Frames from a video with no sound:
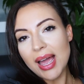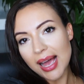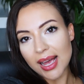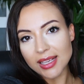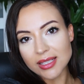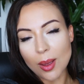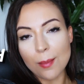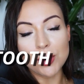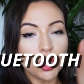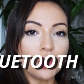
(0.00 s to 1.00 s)
has
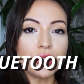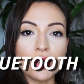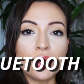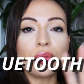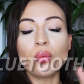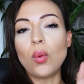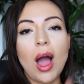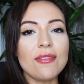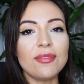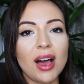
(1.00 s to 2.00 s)
Bluetooth,
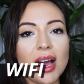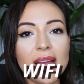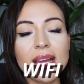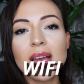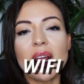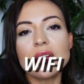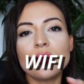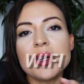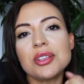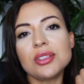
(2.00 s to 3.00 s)
Wi-Fi, but I
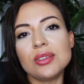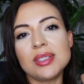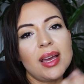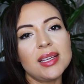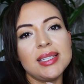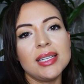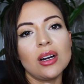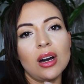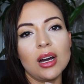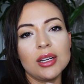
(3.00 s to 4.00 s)
normally just use the SD
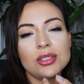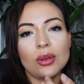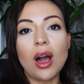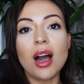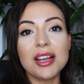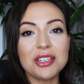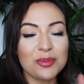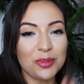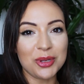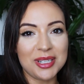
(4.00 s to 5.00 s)
card, so I
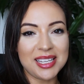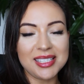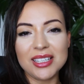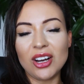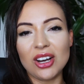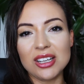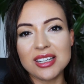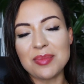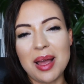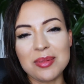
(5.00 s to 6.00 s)
just bought an SD card
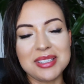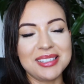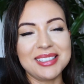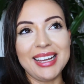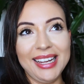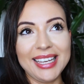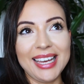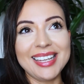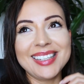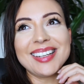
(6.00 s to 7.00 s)
from Amazon
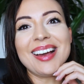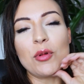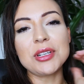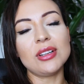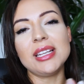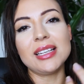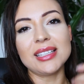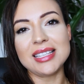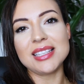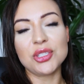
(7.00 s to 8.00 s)
again, which I'll
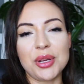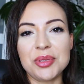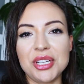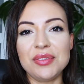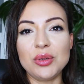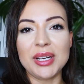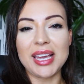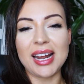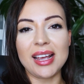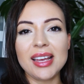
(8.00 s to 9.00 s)
link in the description if you want to
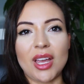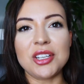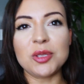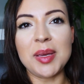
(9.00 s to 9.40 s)
get it. I just